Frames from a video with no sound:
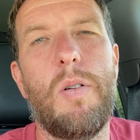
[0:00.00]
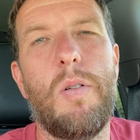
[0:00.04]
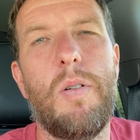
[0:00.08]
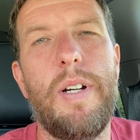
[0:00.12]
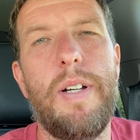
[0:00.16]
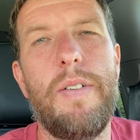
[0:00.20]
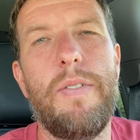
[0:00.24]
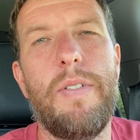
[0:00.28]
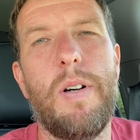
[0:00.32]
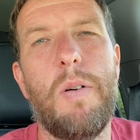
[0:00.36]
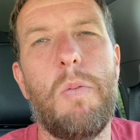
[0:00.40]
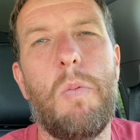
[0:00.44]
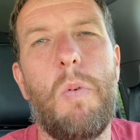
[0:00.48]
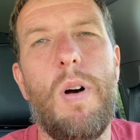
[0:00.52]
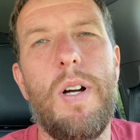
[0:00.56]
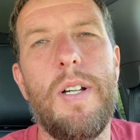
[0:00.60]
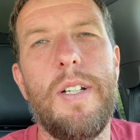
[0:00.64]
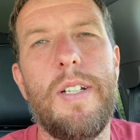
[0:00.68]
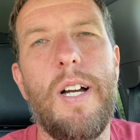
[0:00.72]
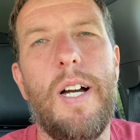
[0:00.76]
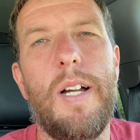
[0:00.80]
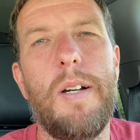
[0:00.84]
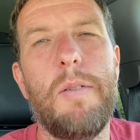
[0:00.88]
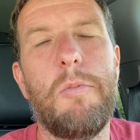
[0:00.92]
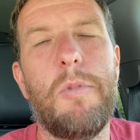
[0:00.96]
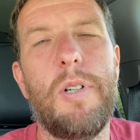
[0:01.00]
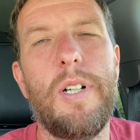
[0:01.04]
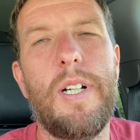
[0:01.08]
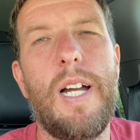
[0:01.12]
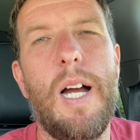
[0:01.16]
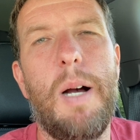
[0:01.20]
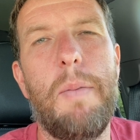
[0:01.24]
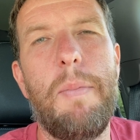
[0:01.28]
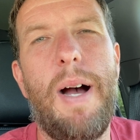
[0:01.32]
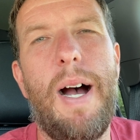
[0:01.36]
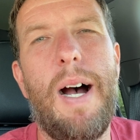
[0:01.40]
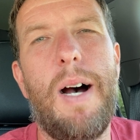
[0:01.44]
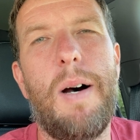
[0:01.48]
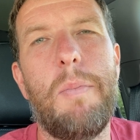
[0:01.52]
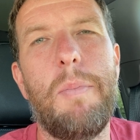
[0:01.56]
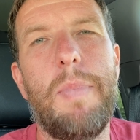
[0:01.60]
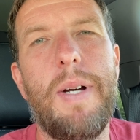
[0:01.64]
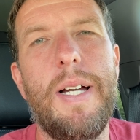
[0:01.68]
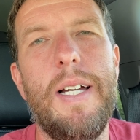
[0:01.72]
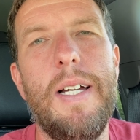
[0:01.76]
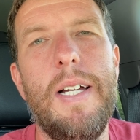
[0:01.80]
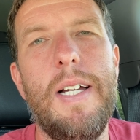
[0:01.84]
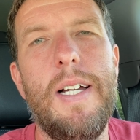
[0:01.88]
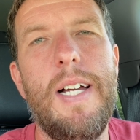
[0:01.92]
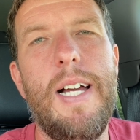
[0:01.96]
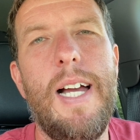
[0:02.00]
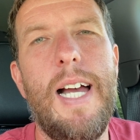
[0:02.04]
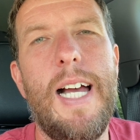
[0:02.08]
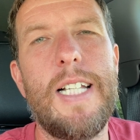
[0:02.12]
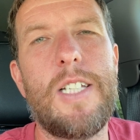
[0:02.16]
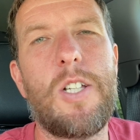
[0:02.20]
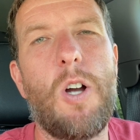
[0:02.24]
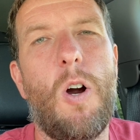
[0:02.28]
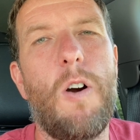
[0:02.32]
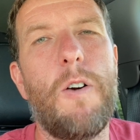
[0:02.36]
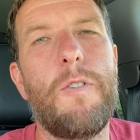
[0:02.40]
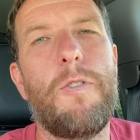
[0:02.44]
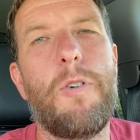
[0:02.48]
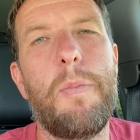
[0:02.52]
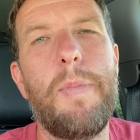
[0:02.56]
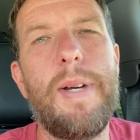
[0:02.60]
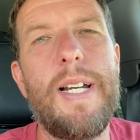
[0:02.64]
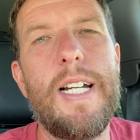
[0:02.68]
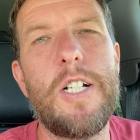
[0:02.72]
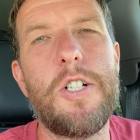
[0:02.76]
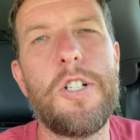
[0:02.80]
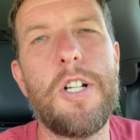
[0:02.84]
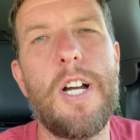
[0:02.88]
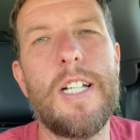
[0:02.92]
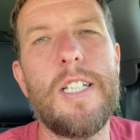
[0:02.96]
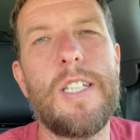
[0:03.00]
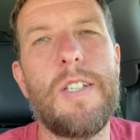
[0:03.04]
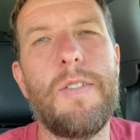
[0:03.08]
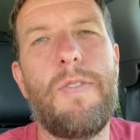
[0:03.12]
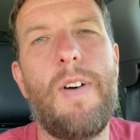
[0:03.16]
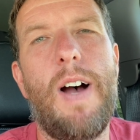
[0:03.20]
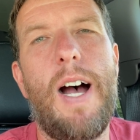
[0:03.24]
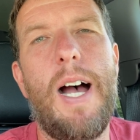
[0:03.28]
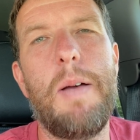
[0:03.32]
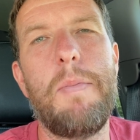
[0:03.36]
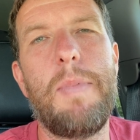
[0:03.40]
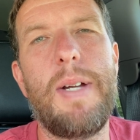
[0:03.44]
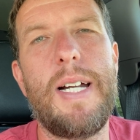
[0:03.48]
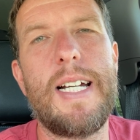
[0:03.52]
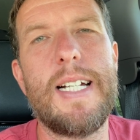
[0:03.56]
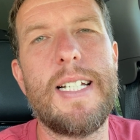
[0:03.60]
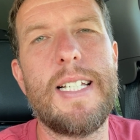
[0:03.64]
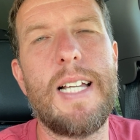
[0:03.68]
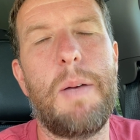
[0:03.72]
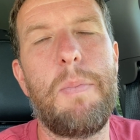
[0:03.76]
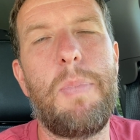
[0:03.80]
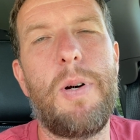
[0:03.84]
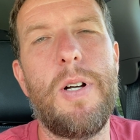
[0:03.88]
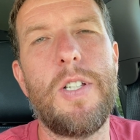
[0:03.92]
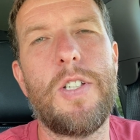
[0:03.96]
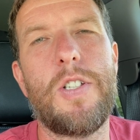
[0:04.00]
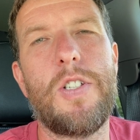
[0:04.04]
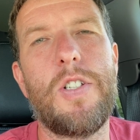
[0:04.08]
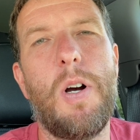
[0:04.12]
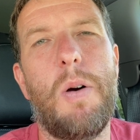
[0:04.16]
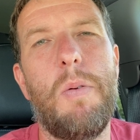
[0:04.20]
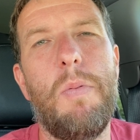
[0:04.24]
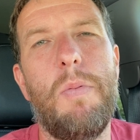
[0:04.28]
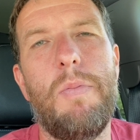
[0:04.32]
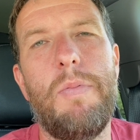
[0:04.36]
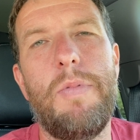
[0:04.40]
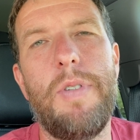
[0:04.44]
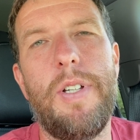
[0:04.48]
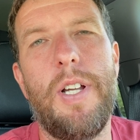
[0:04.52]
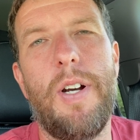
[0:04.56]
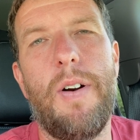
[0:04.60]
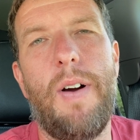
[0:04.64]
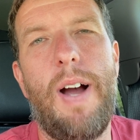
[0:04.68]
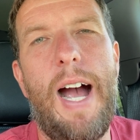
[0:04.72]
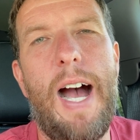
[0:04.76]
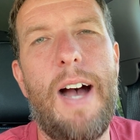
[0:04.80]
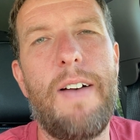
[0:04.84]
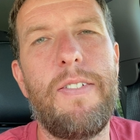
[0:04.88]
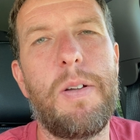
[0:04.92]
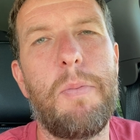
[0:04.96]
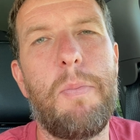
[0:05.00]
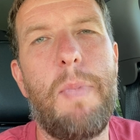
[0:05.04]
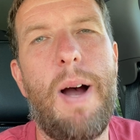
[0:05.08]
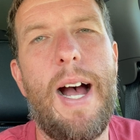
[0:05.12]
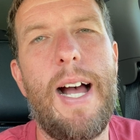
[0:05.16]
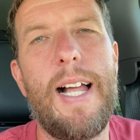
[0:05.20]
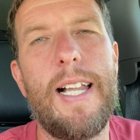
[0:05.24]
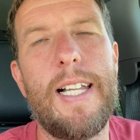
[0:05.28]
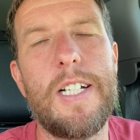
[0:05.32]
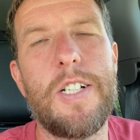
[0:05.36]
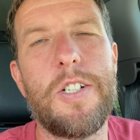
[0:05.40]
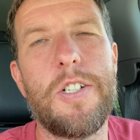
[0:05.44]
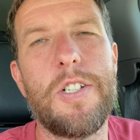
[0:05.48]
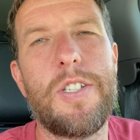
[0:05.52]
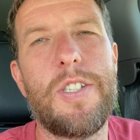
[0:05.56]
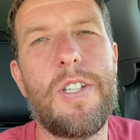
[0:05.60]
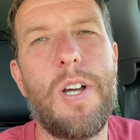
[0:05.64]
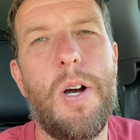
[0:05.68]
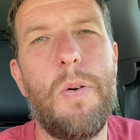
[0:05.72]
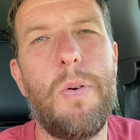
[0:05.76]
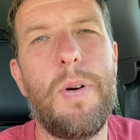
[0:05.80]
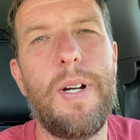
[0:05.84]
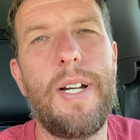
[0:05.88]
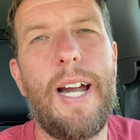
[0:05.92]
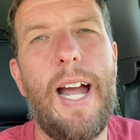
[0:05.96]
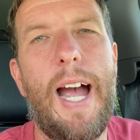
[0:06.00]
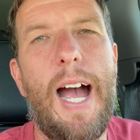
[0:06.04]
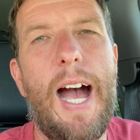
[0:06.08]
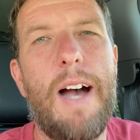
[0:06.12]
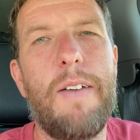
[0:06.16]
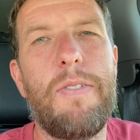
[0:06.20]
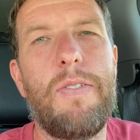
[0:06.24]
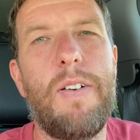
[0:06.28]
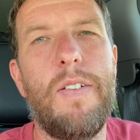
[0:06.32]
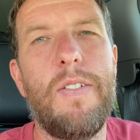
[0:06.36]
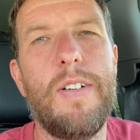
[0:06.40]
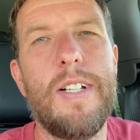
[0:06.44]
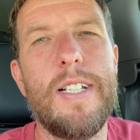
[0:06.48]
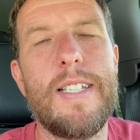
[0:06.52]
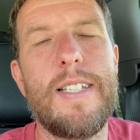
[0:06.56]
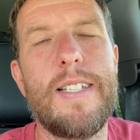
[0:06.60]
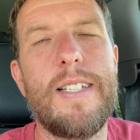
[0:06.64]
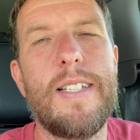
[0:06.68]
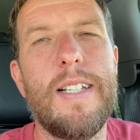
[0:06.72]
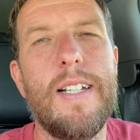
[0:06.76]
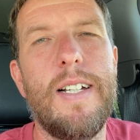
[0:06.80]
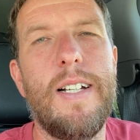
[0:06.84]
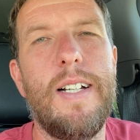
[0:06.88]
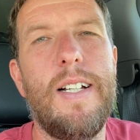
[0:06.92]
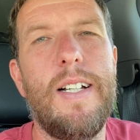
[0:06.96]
even a 1 ton would come out. But it's hard for me to justify, because I put half the mileage is towing, half of it's